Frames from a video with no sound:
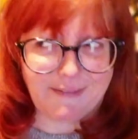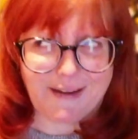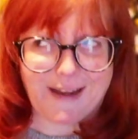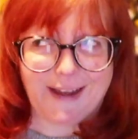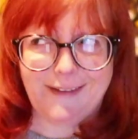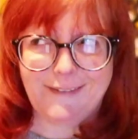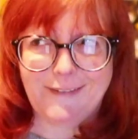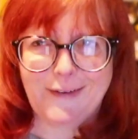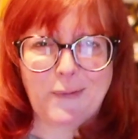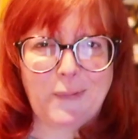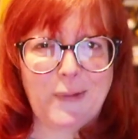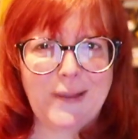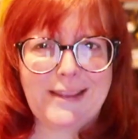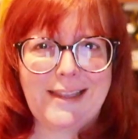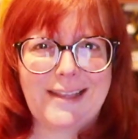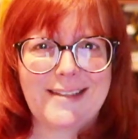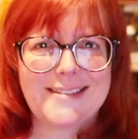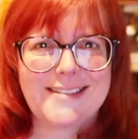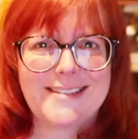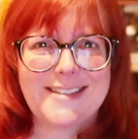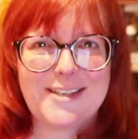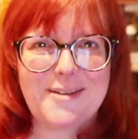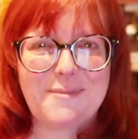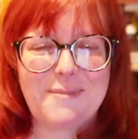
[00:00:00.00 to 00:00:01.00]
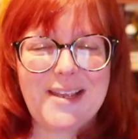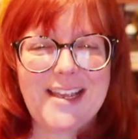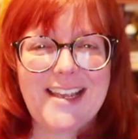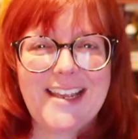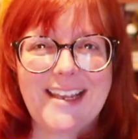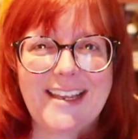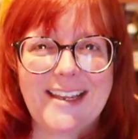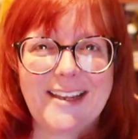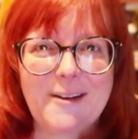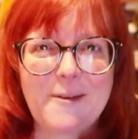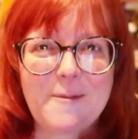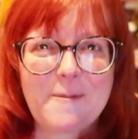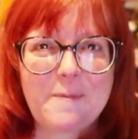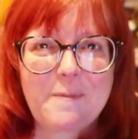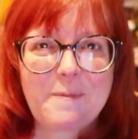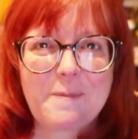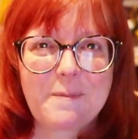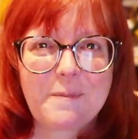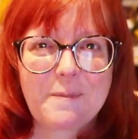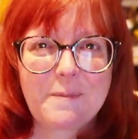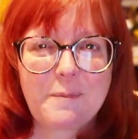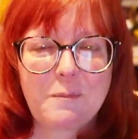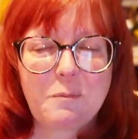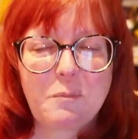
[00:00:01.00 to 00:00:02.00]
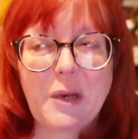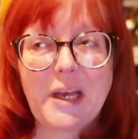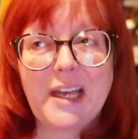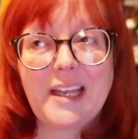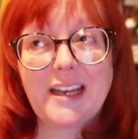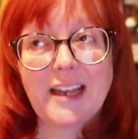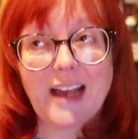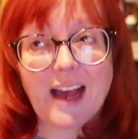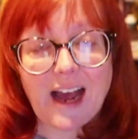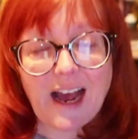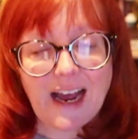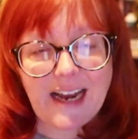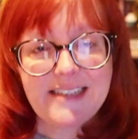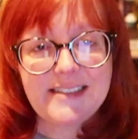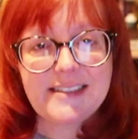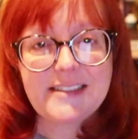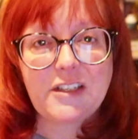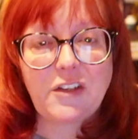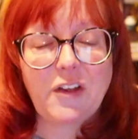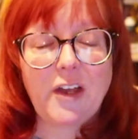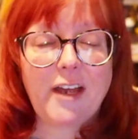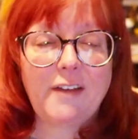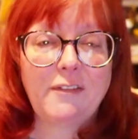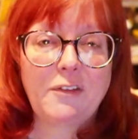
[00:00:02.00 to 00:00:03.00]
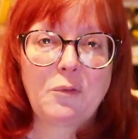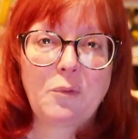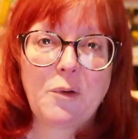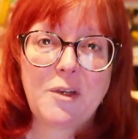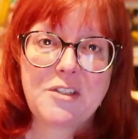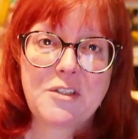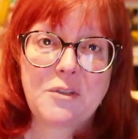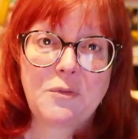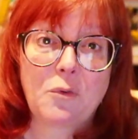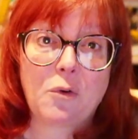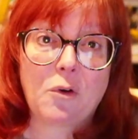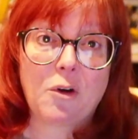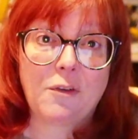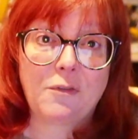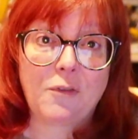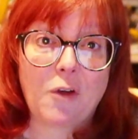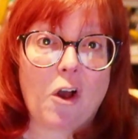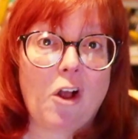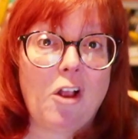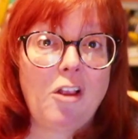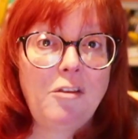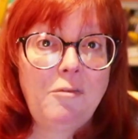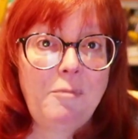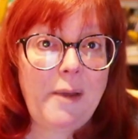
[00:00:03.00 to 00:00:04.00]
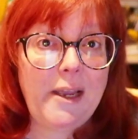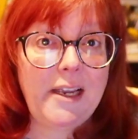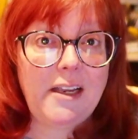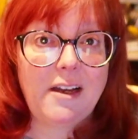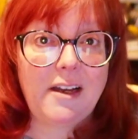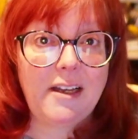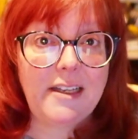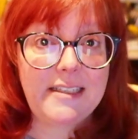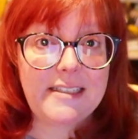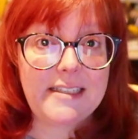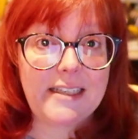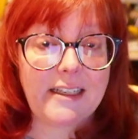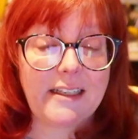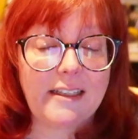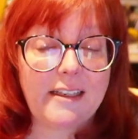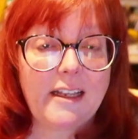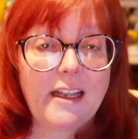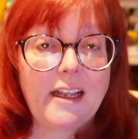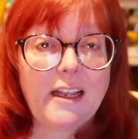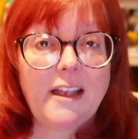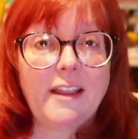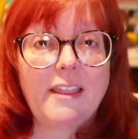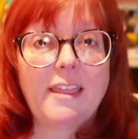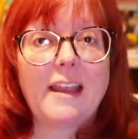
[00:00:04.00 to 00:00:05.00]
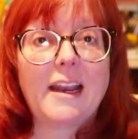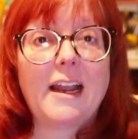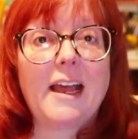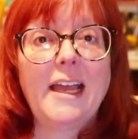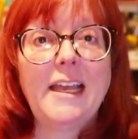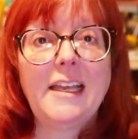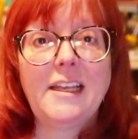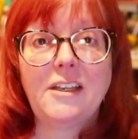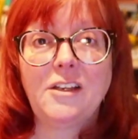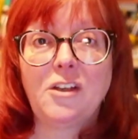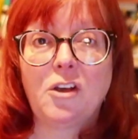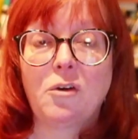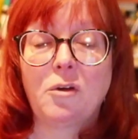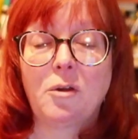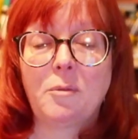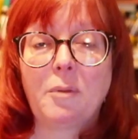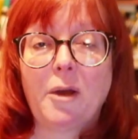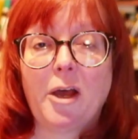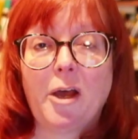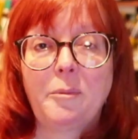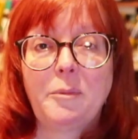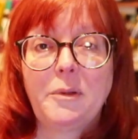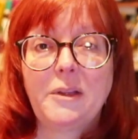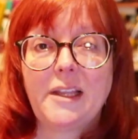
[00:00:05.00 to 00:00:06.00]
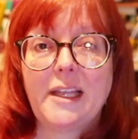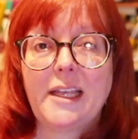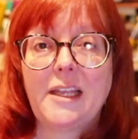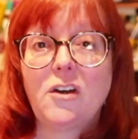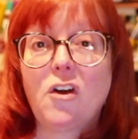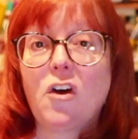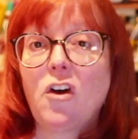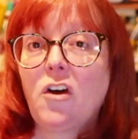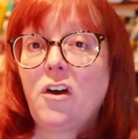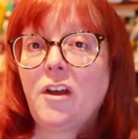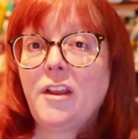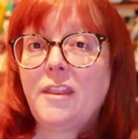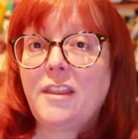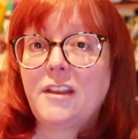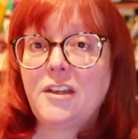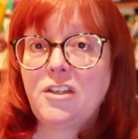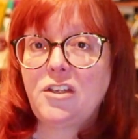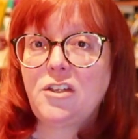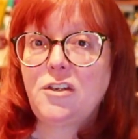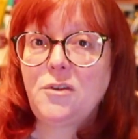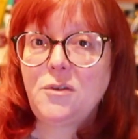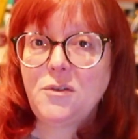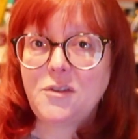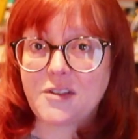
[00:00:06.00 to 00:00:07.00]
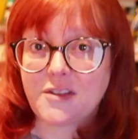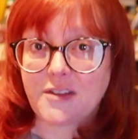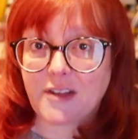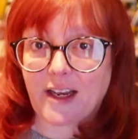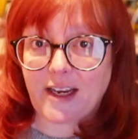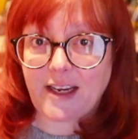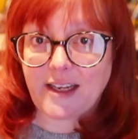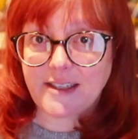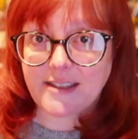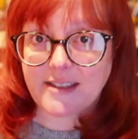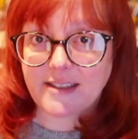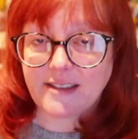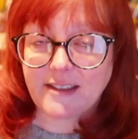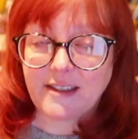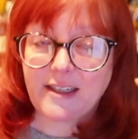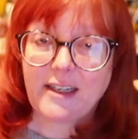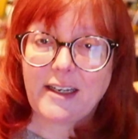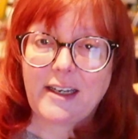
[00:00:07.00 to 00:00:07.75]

I don't know what that's going to be, but I still have the reservoir of all of my content that I can go and populate on the new site